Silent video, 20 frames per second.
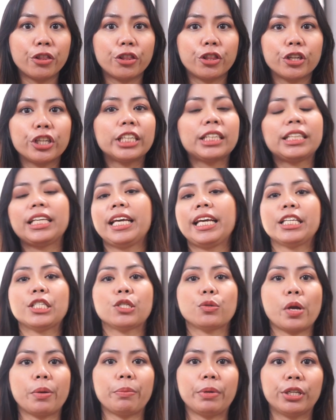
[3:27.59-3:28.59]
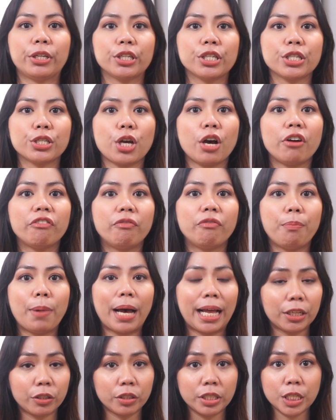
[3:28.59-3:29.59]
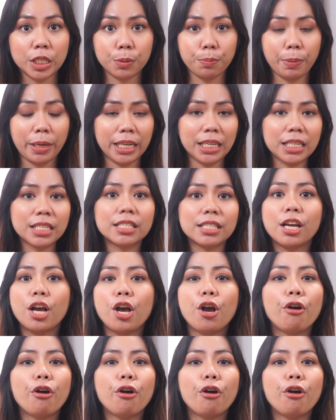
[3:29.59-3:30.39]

38 square meters of balcony space.